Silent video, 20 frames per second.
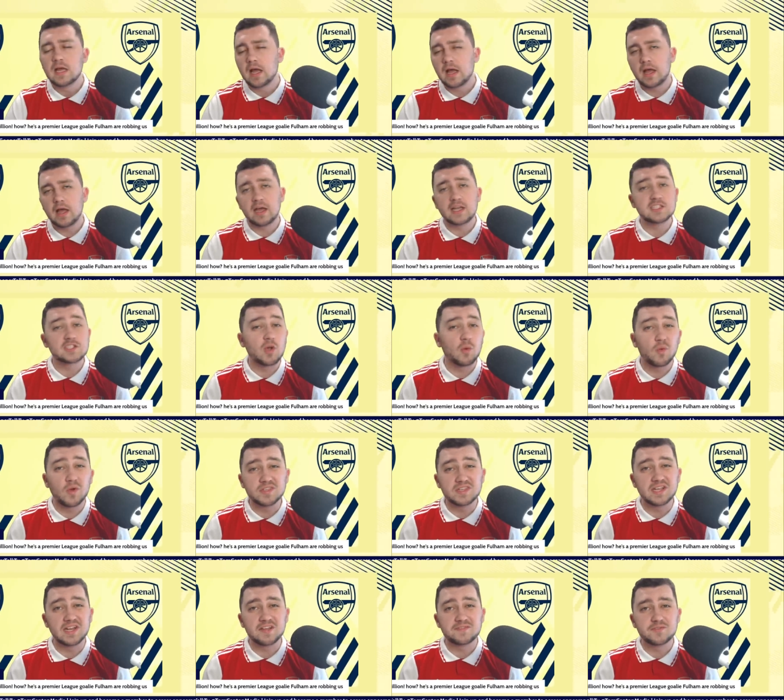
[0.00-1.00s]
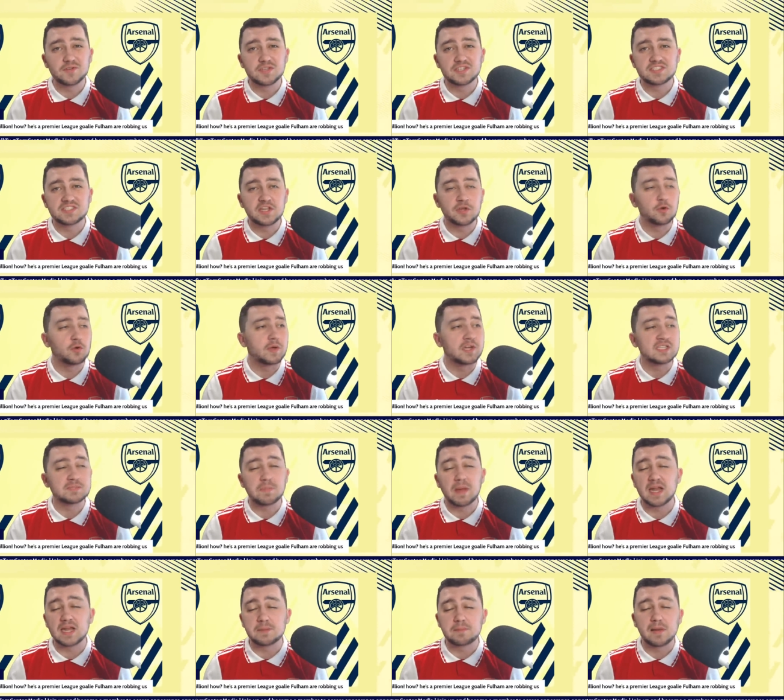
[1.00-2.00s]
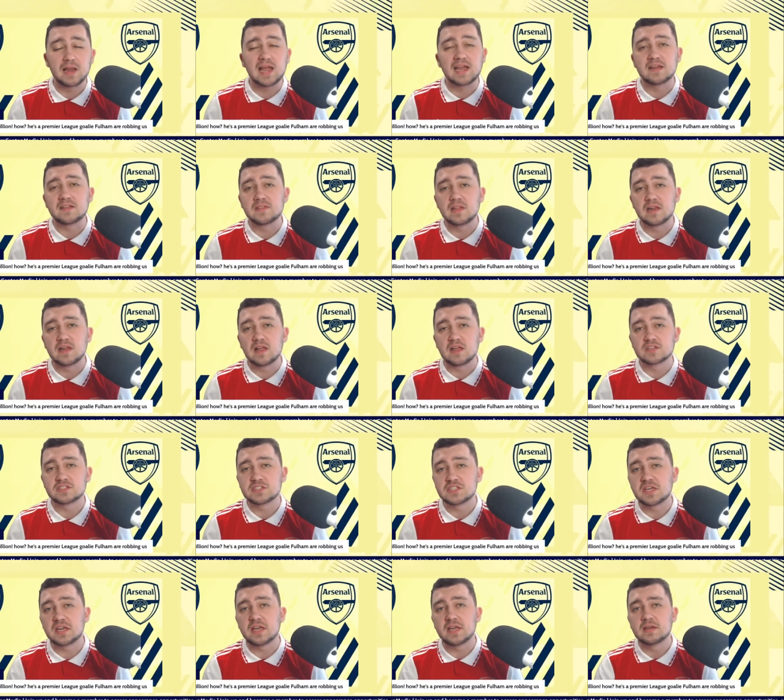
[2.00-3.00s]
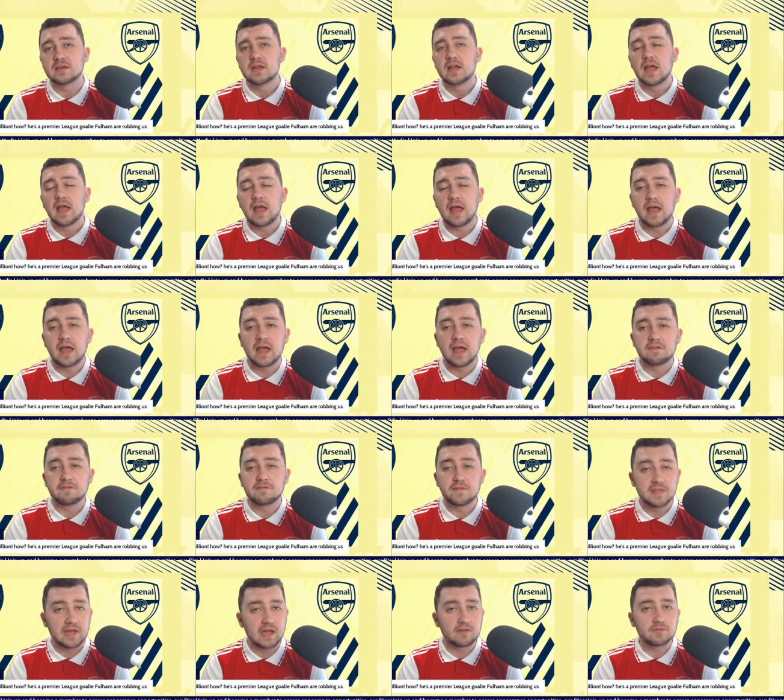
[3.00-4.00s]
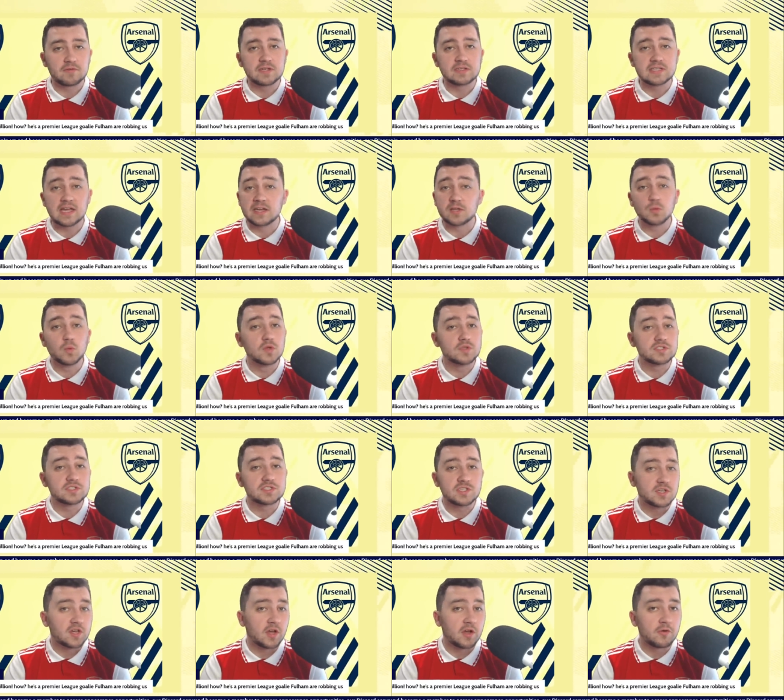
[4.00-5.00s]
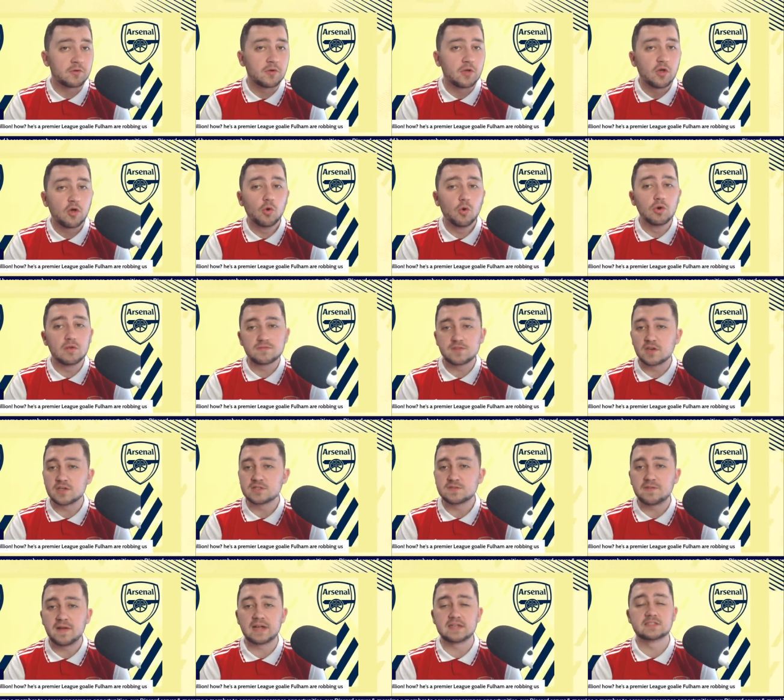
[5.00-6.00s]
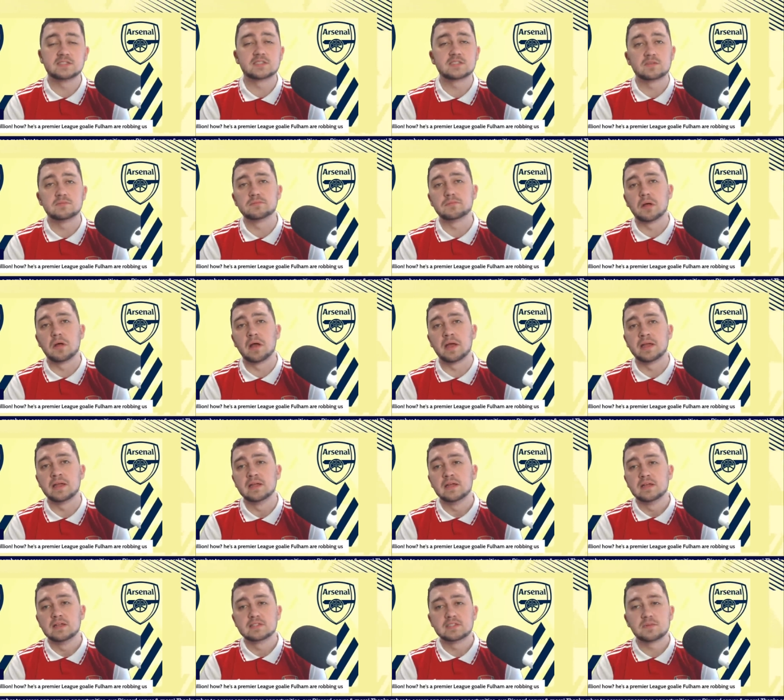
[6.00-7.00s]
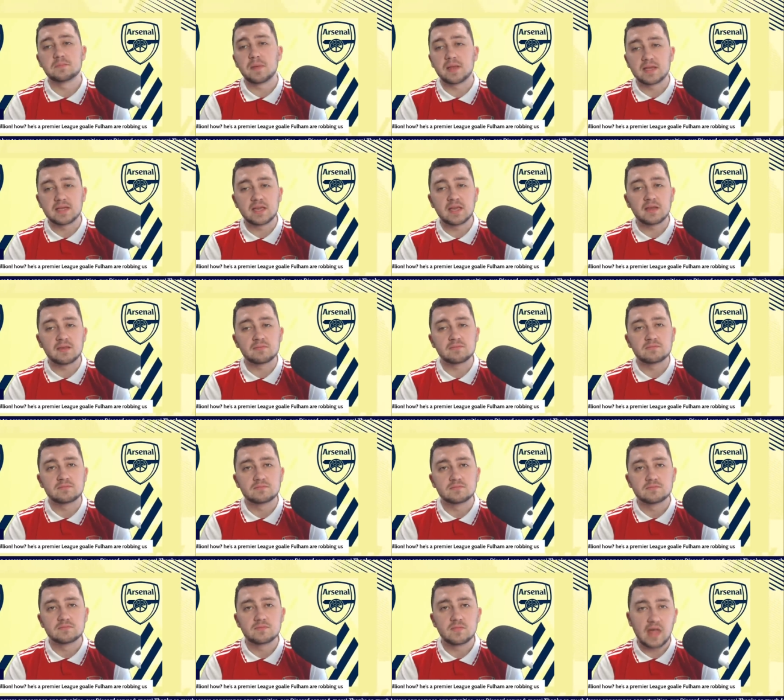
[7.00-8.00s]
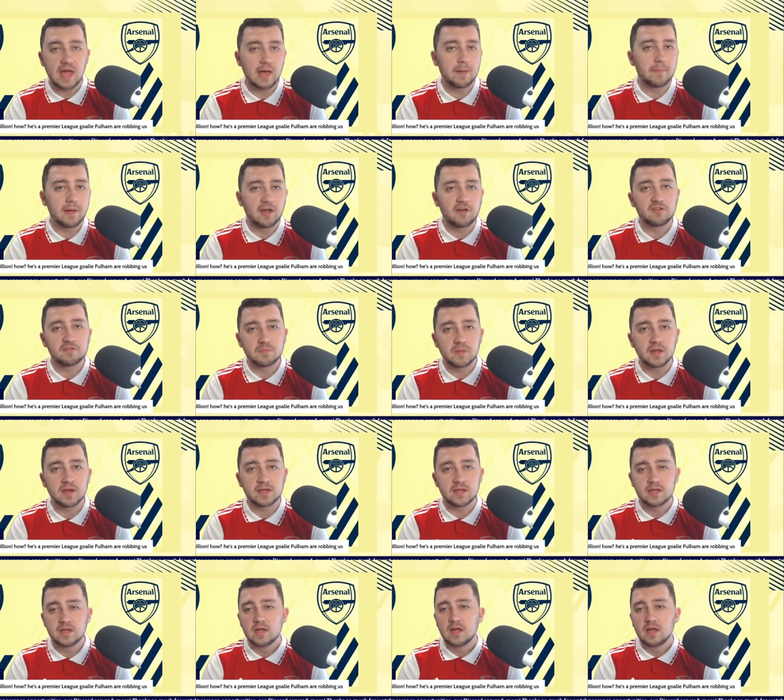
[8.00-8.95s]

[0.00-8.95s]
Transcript: Uh, he's got one year left on his deal. He's barely played in the last year, and for that reason, and he wants to go. All of those factors combine to make him that amount of money.